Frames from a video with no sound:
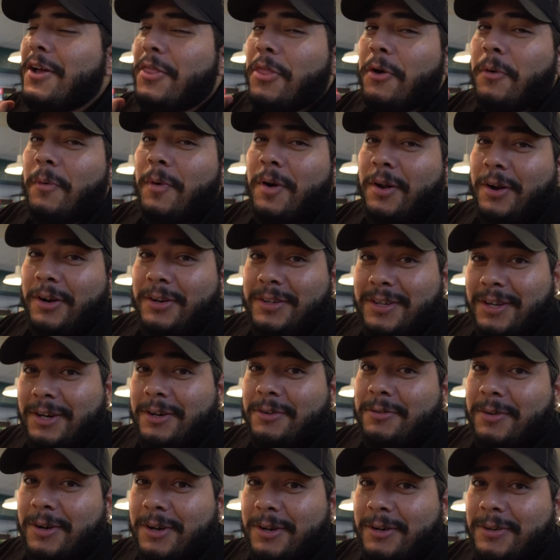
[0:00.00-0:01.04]
The one on
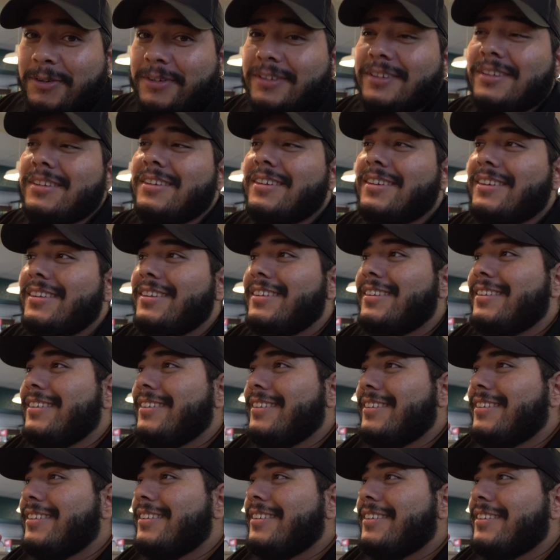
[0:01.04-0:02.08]
Dale Road
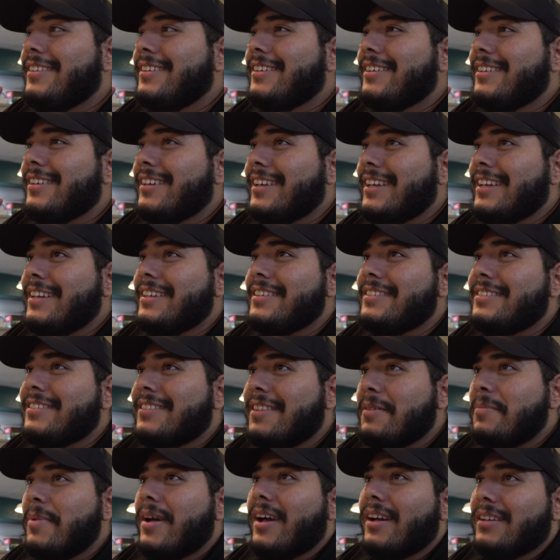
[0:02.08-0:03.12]
is
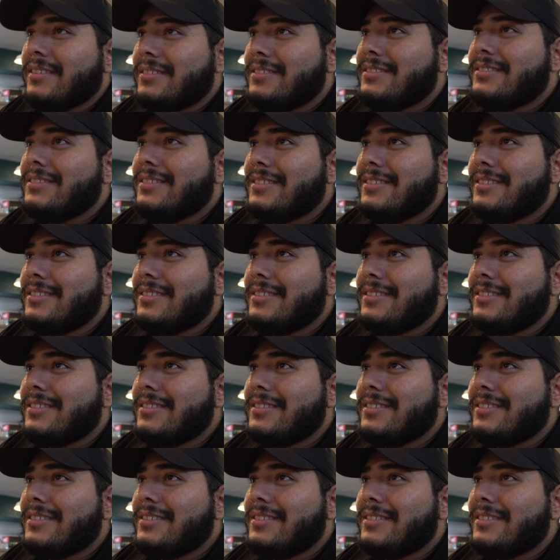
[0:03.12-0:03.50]
the best.